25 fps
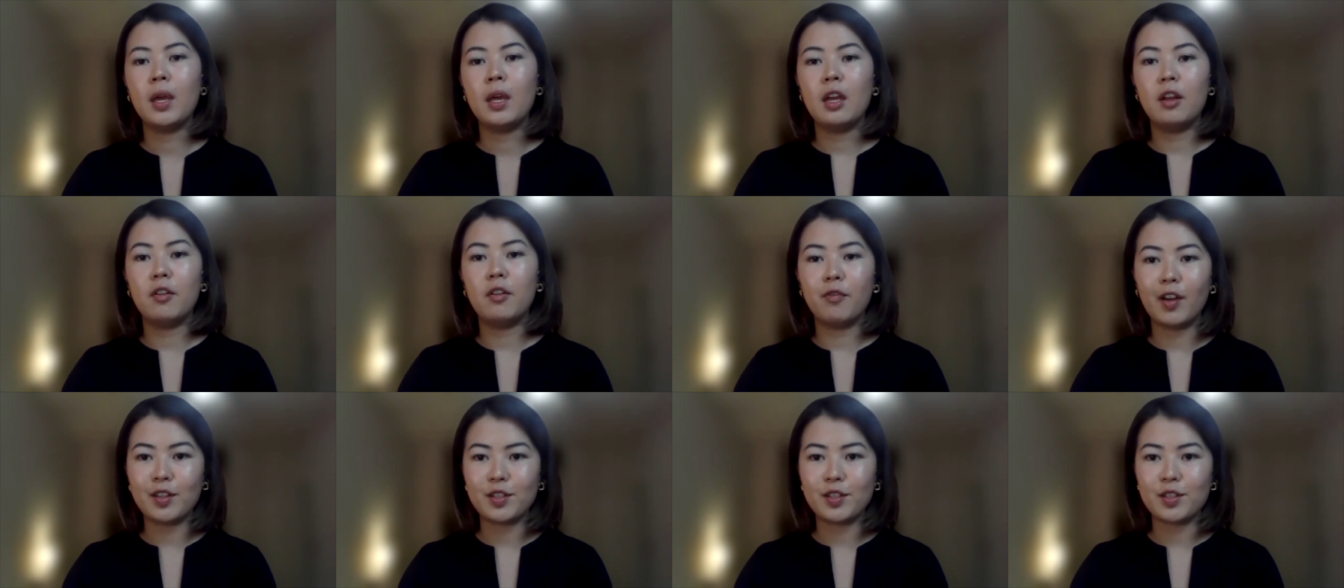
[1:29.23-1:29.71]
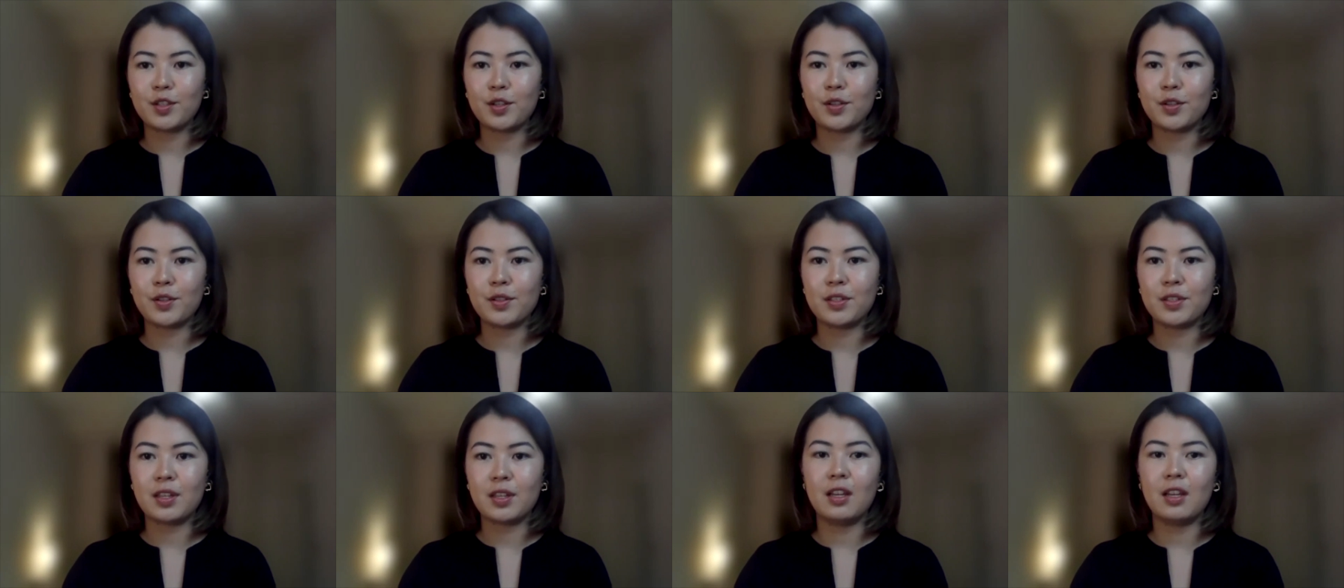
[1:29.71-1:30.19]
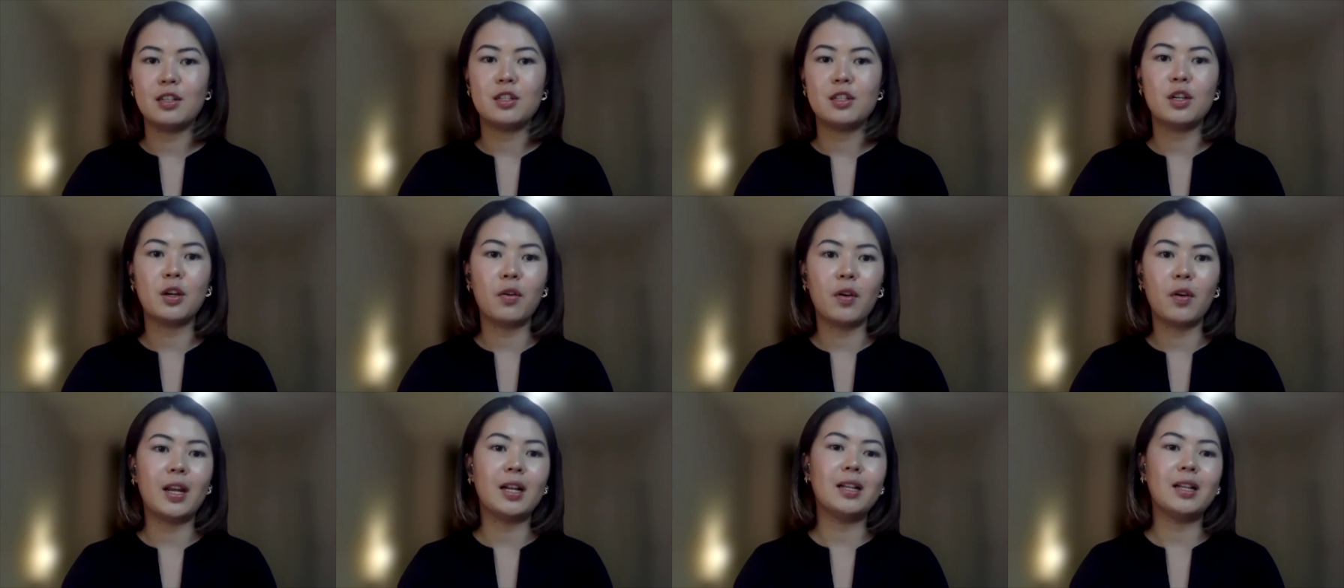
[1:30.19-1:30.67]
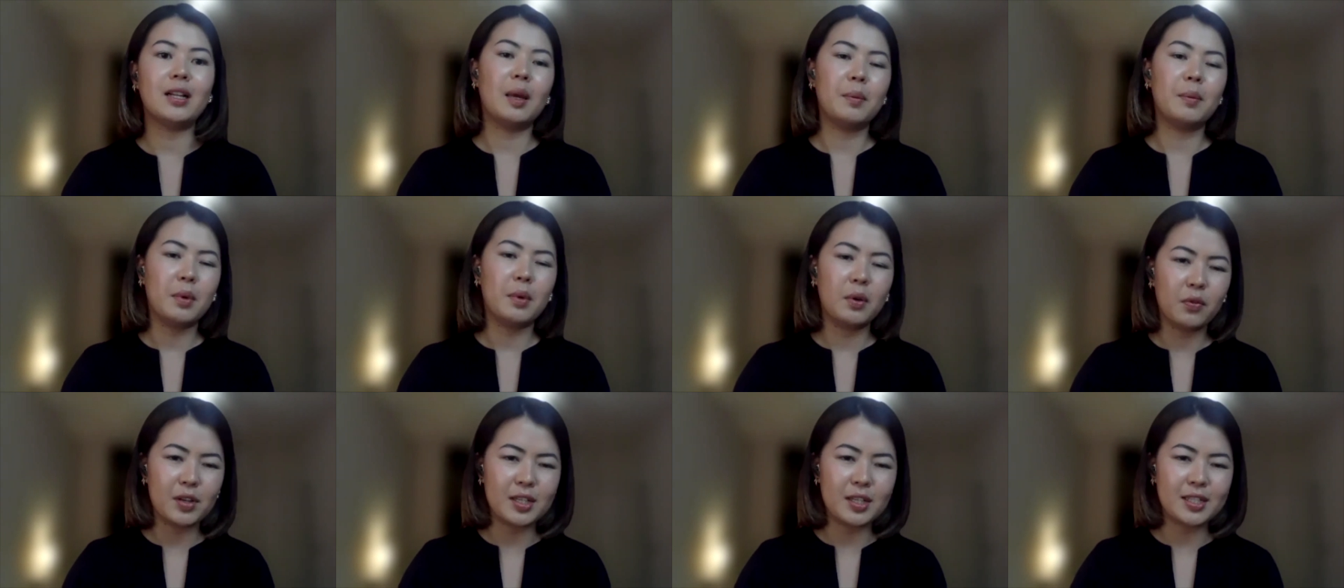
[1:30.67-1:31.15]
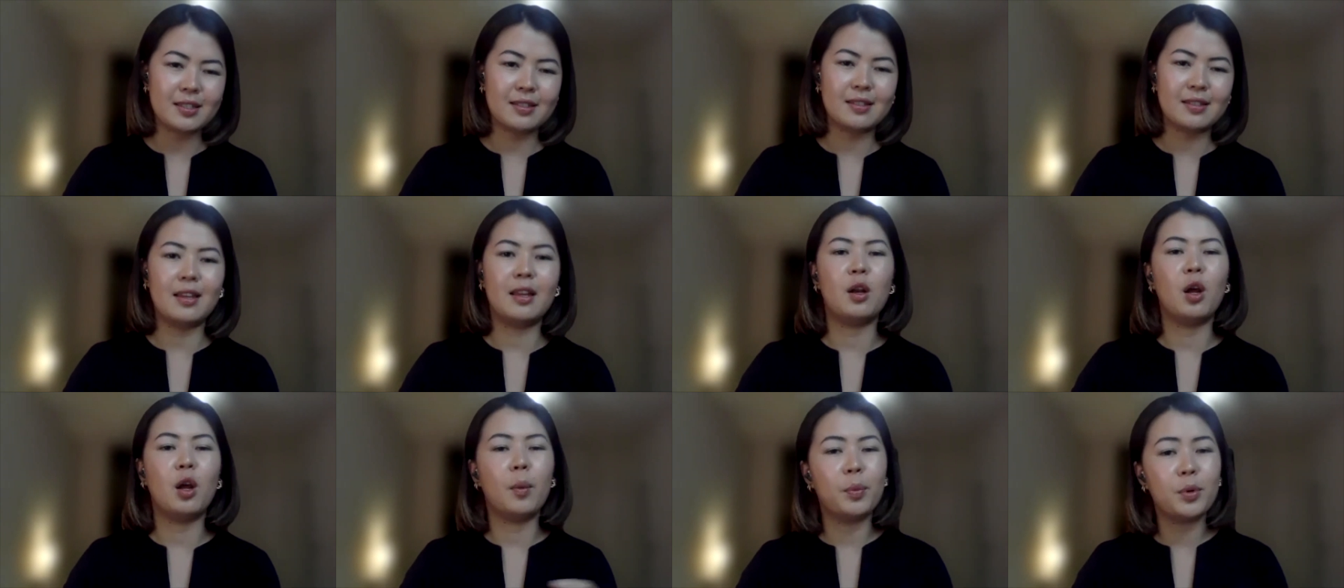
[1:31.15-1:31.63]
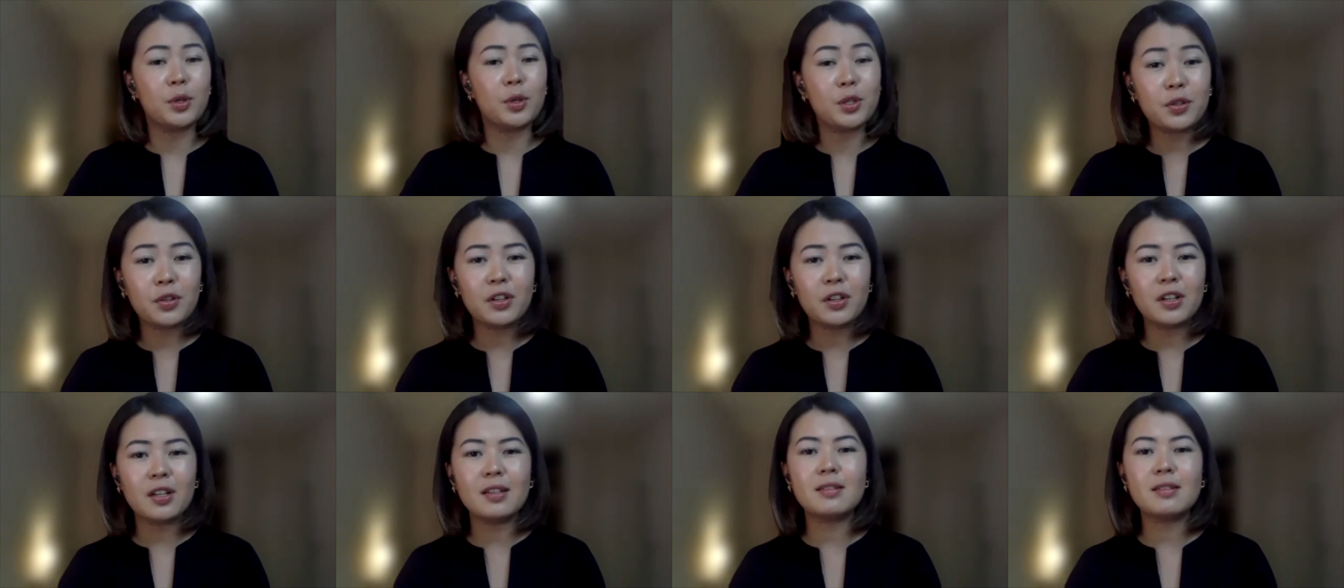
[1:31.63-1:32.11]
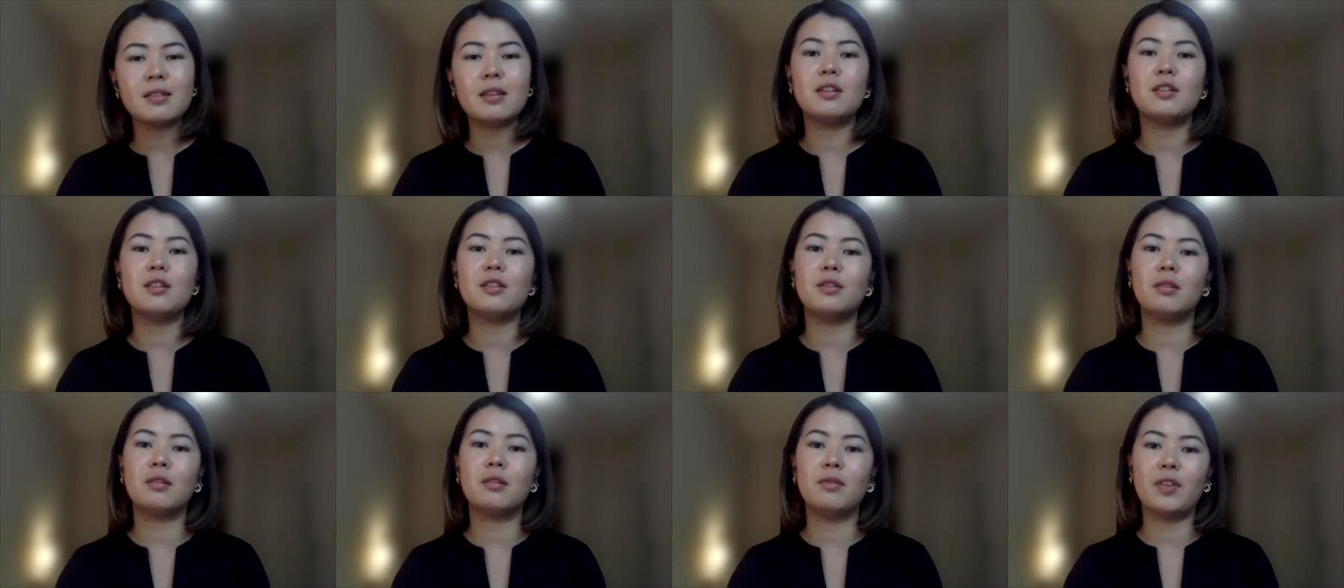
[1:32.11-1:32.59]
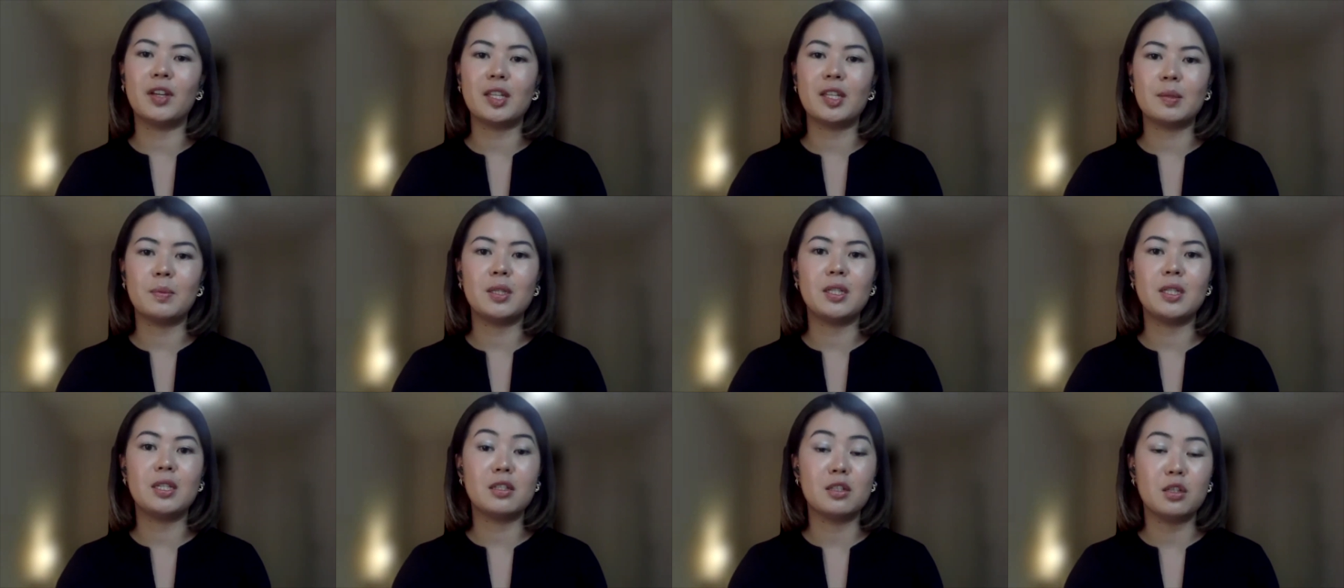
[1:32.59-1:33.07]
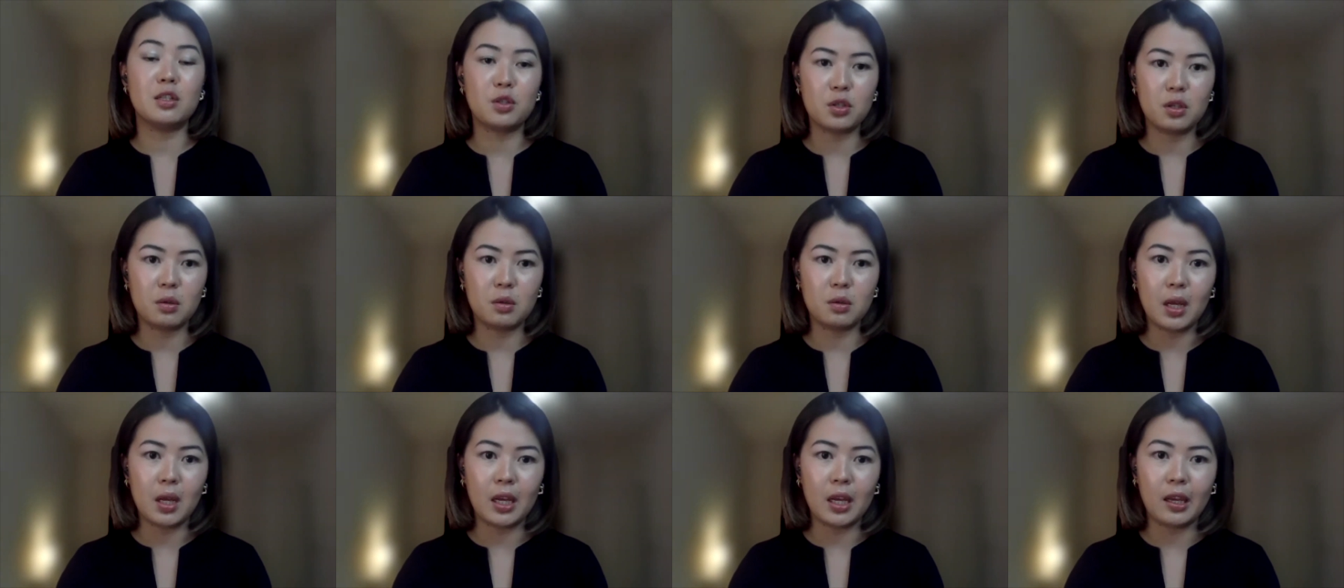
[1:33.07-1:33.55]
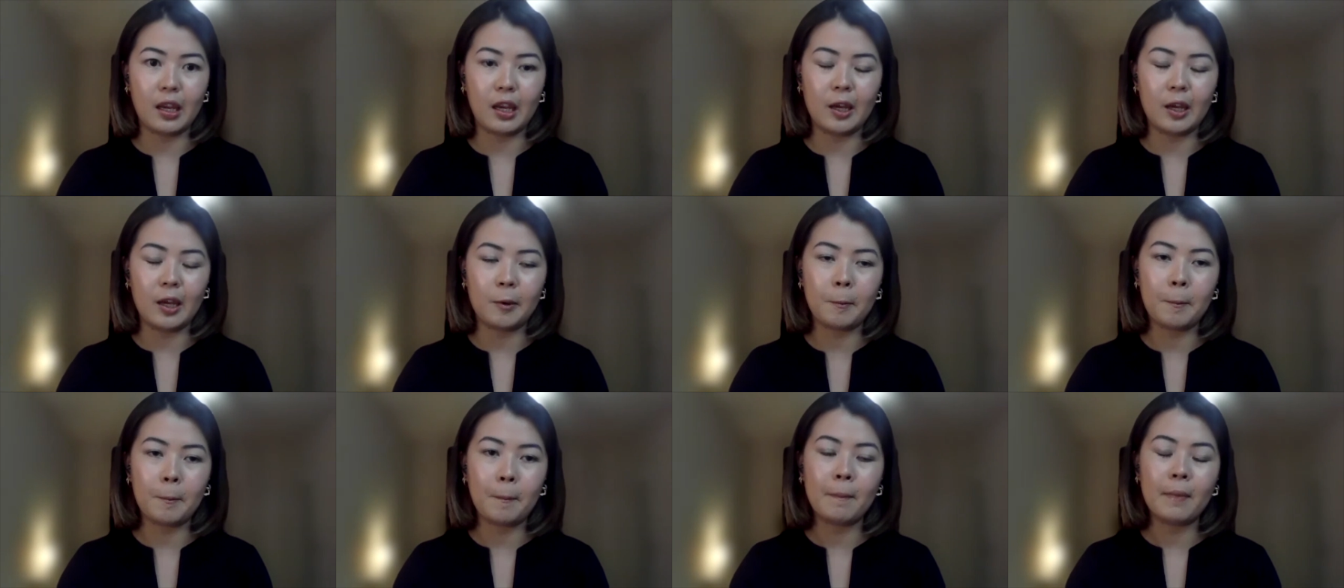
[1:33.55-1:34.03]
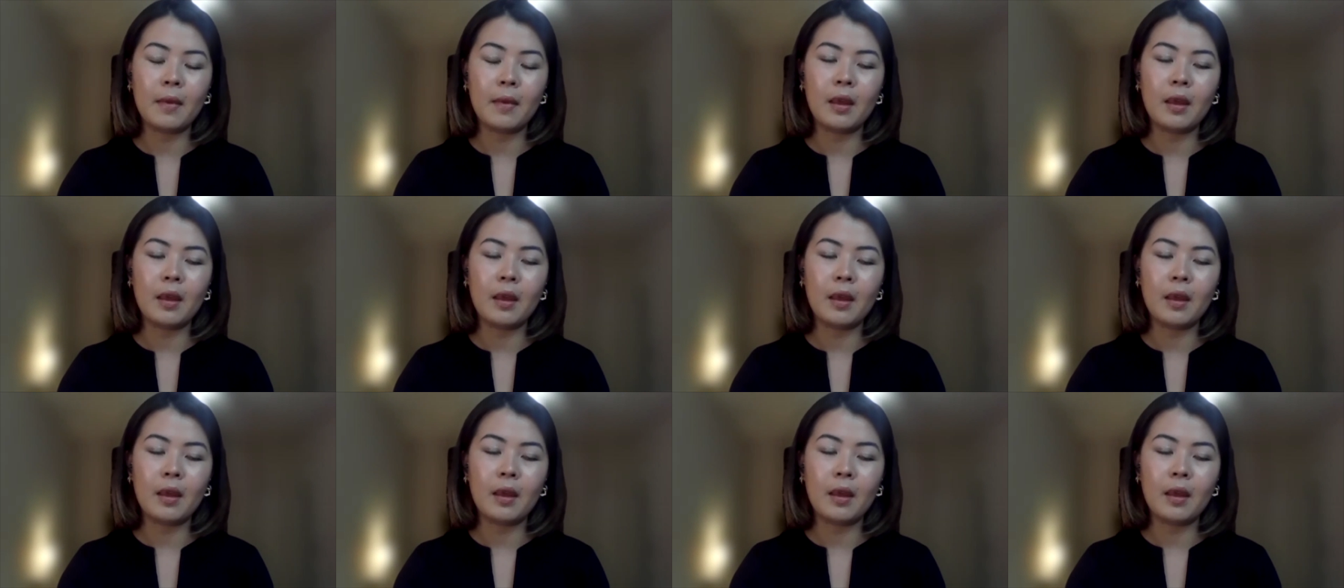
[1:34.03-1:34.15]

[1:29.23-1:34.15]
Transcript: investors integrate climate risks and opportunities into investment decision making.